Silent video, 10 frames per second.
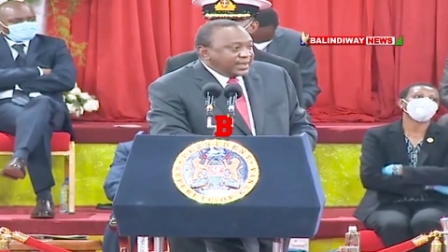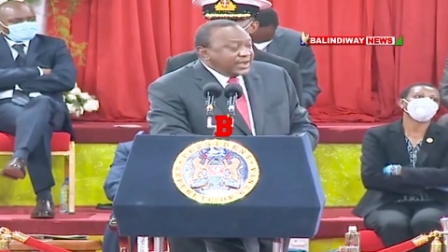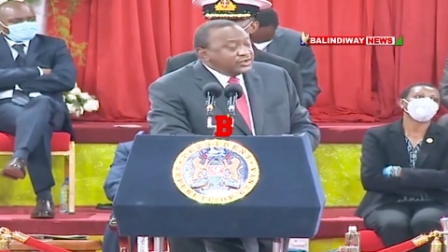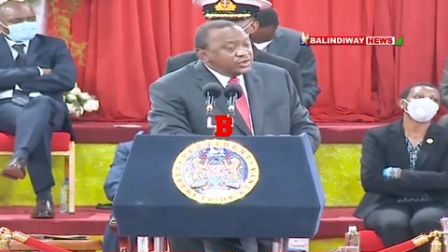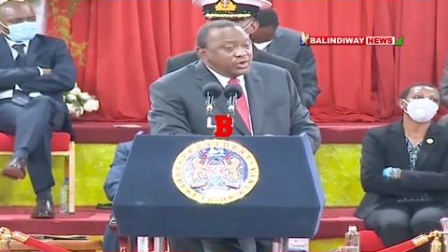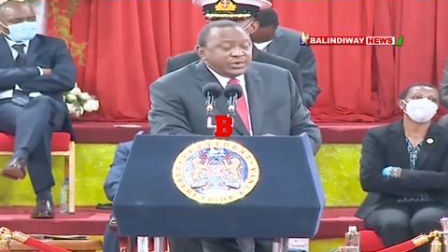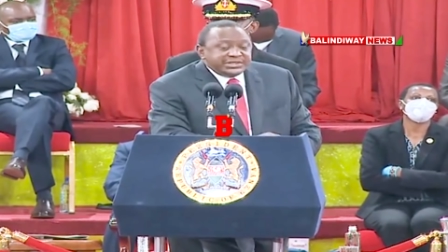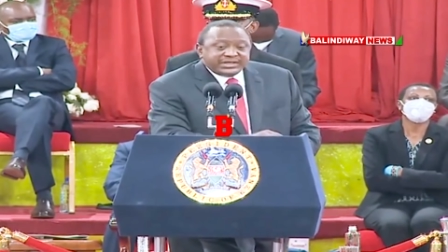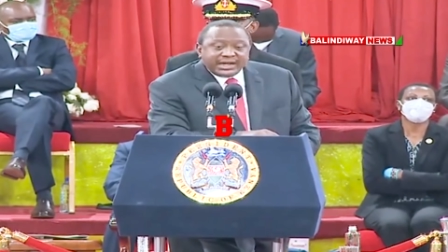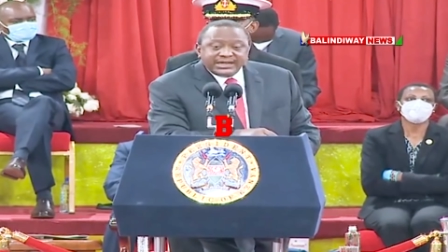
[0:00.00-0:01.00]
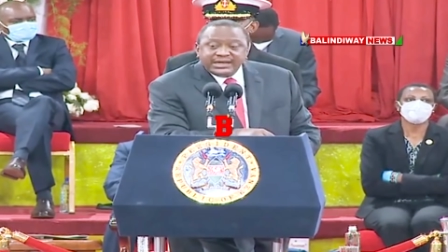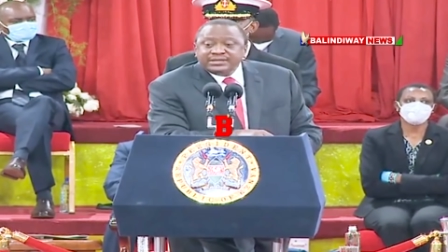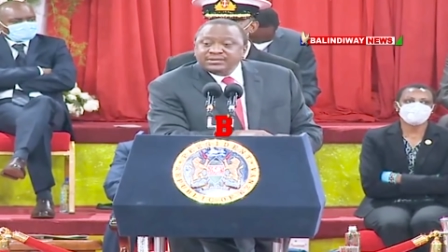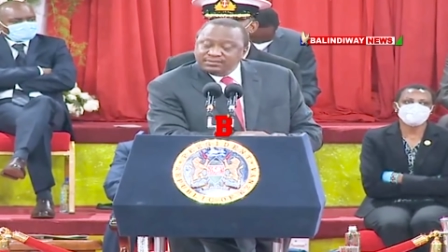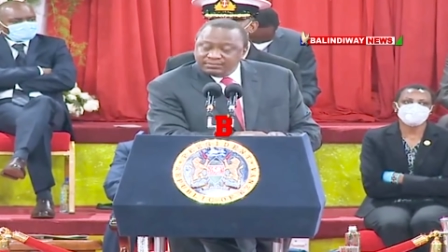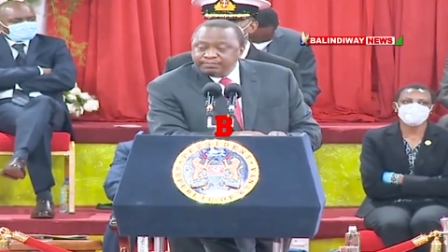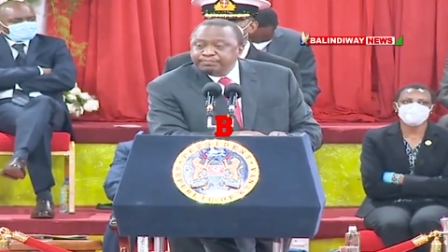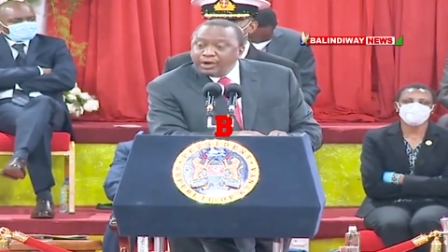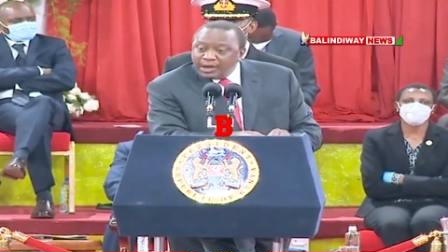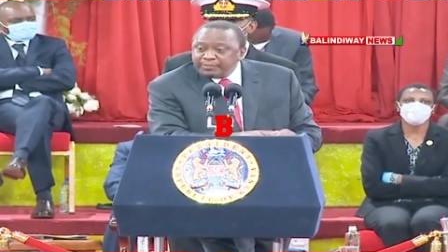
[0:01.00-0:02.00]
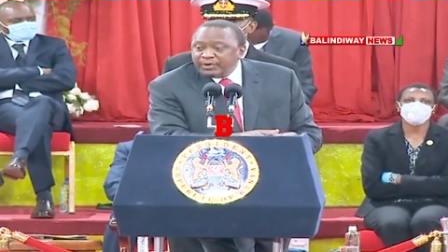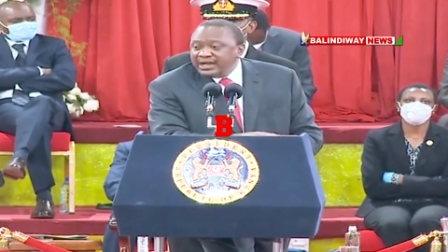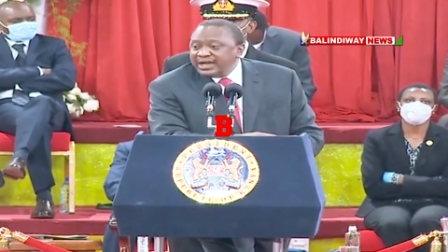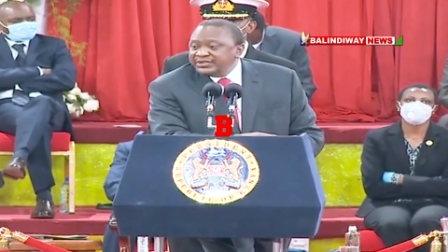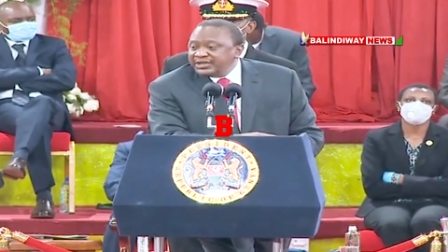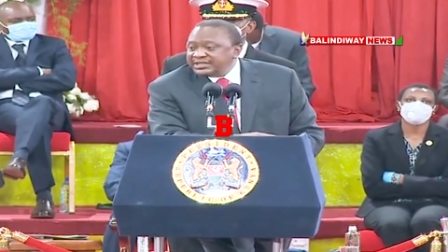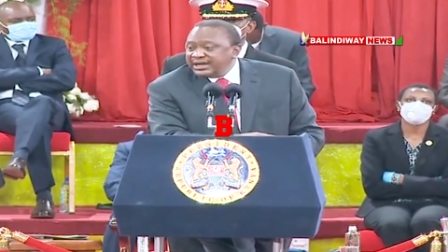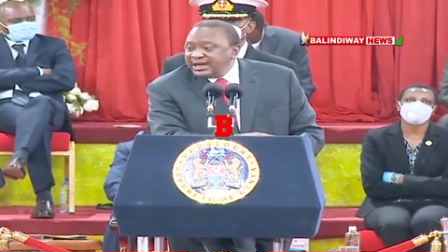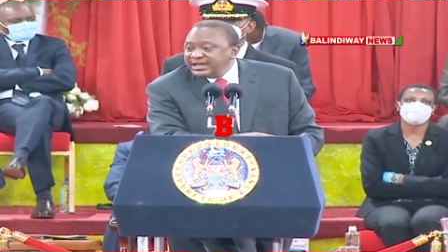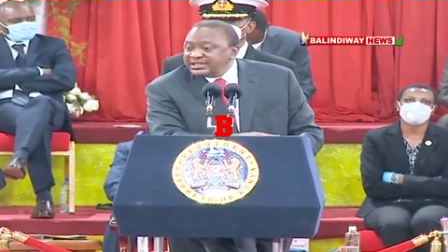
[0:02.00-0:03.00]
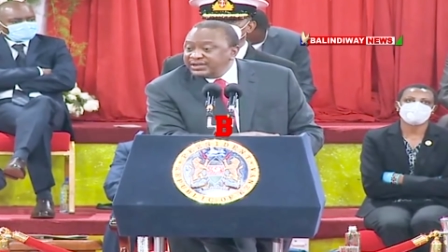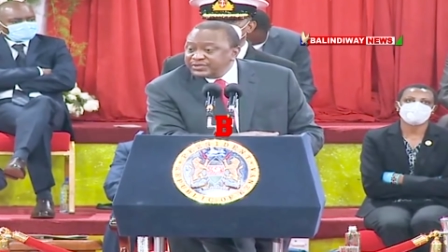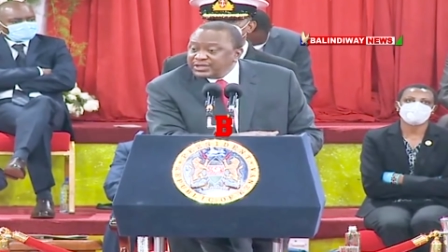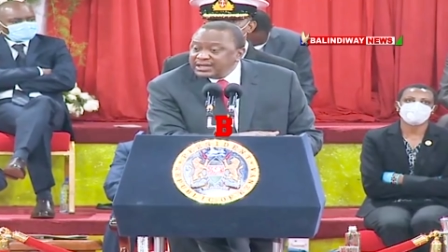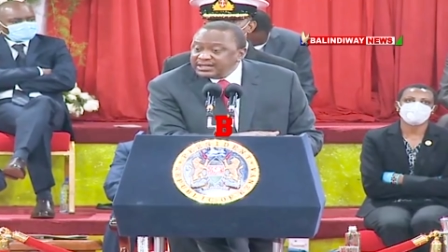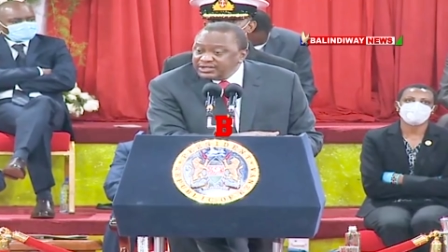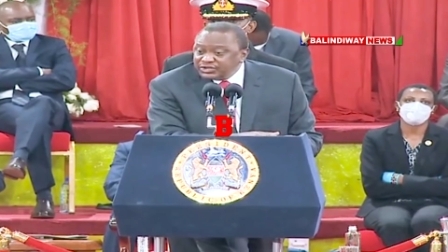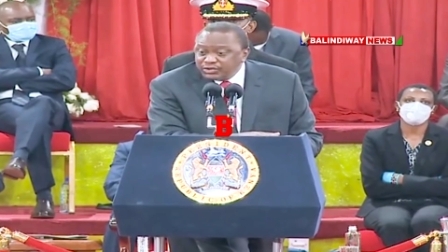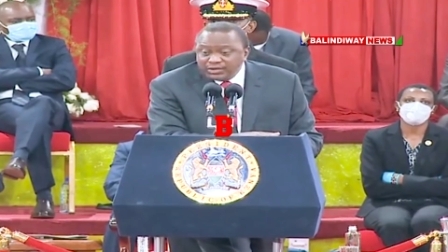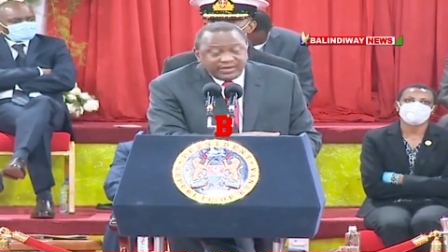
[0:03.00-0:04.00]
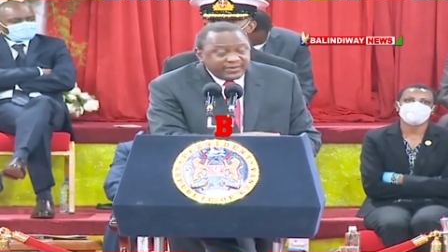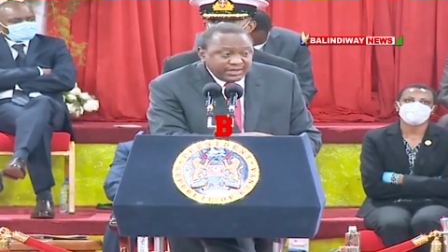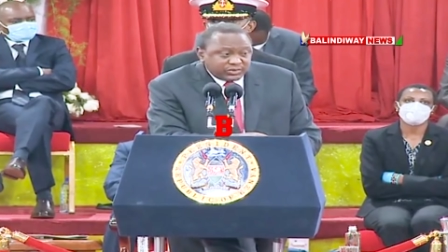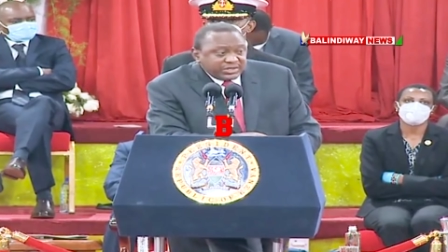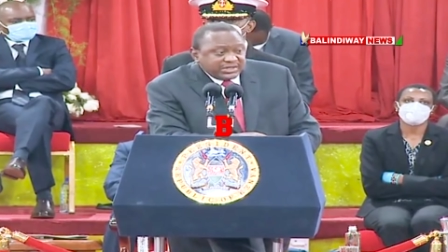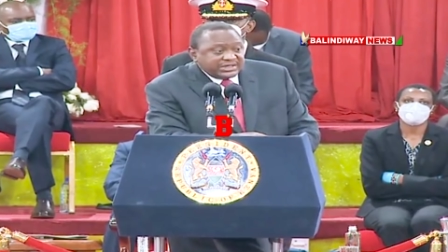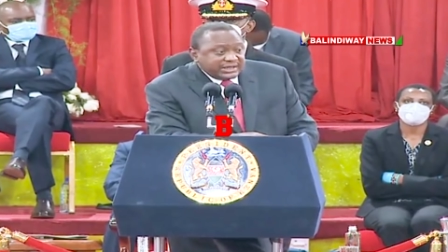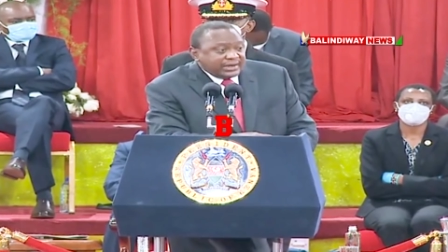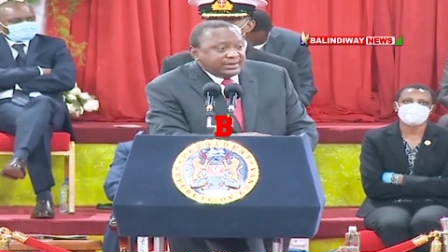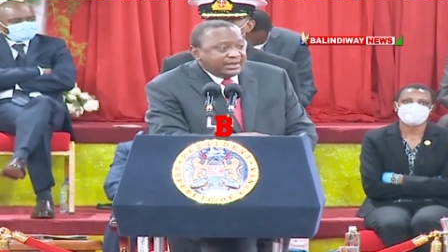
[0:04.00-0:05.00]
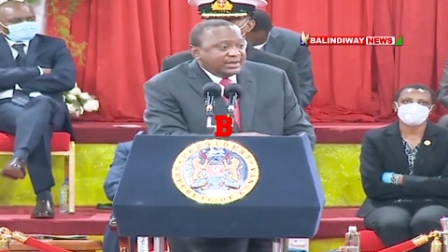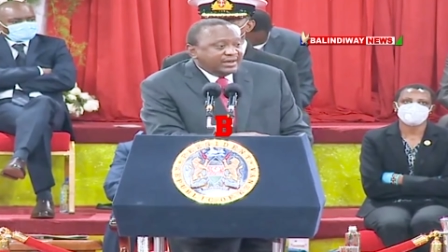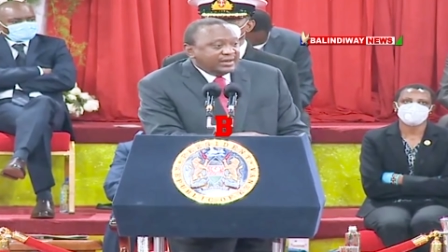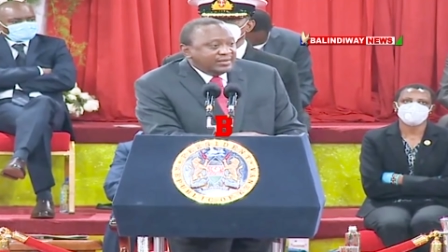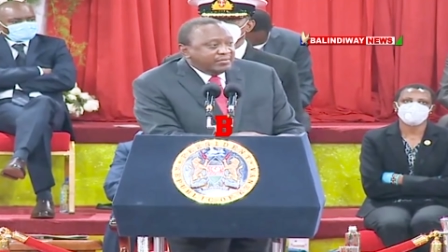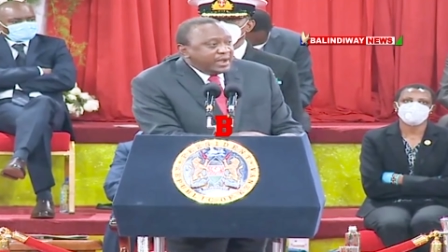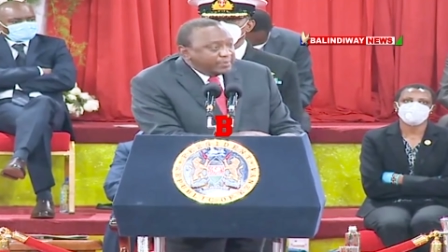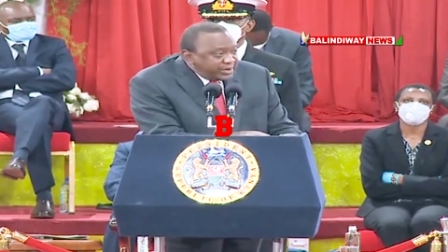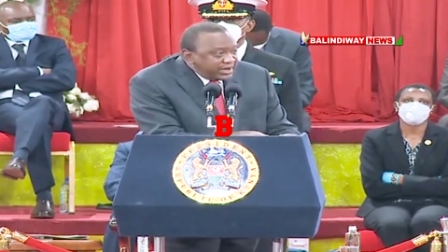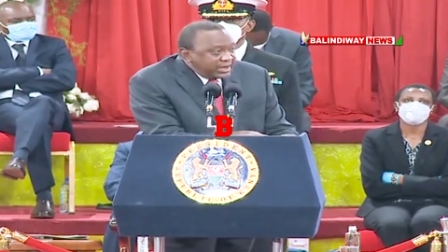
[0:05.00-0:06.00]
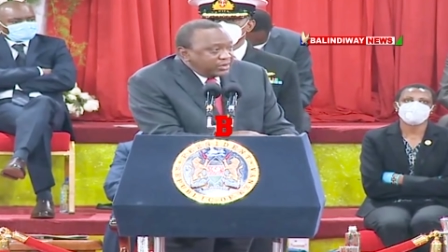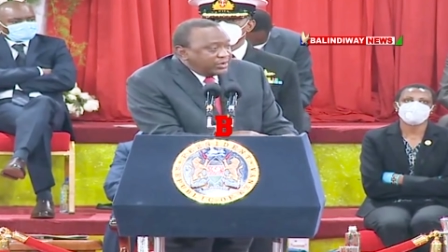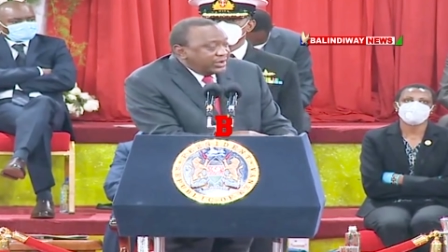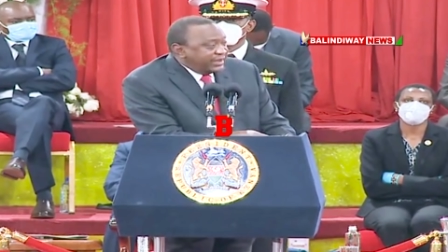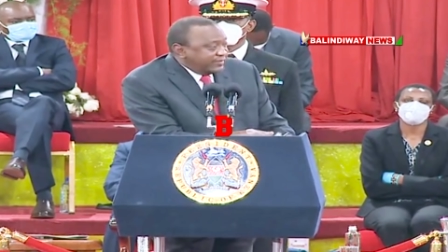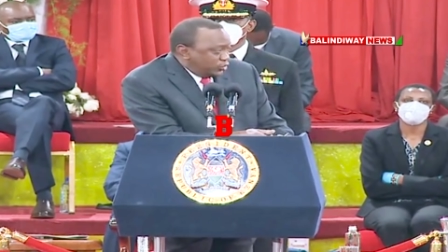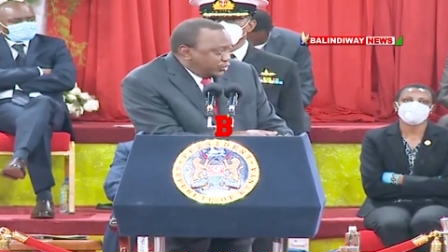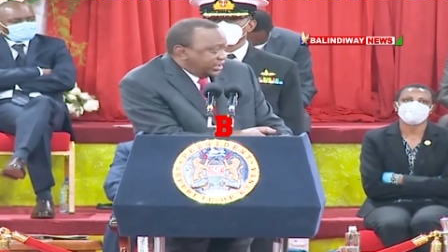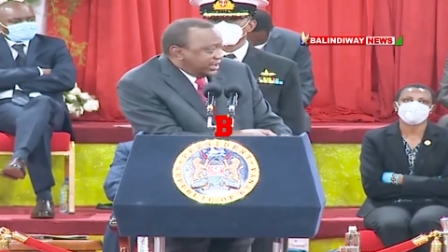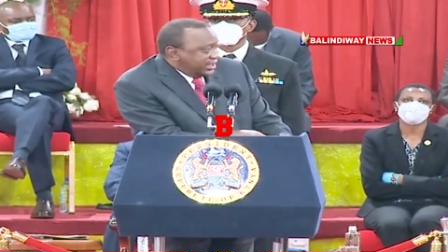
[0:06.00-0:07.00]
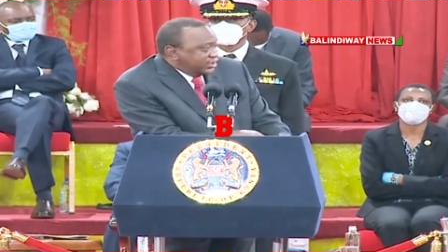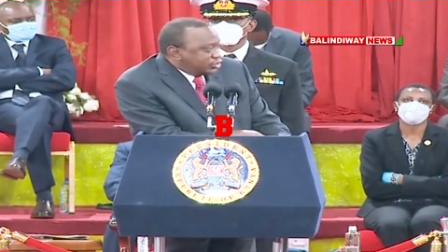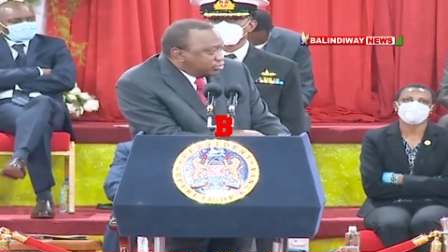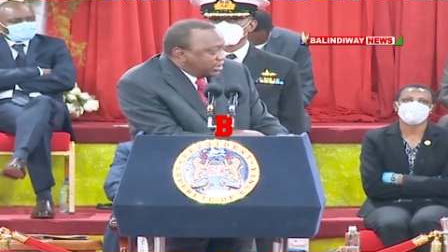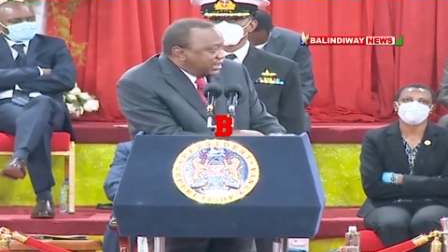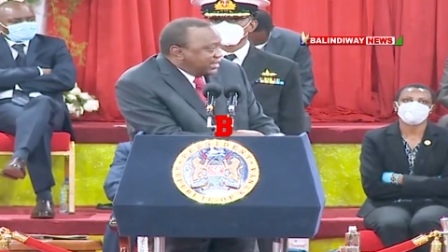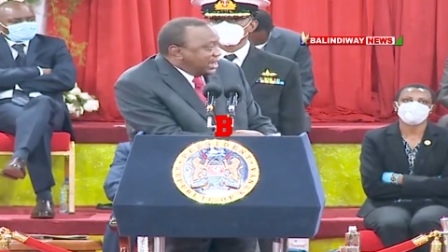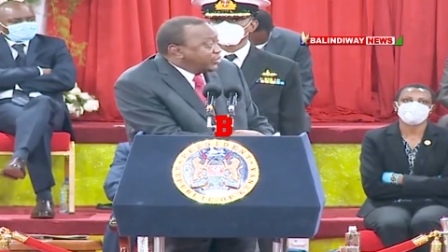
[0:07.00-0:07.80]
And you know, we started pole pole addressing ourselves to that issue even in twenty ten by bringing on devolution and ensuring now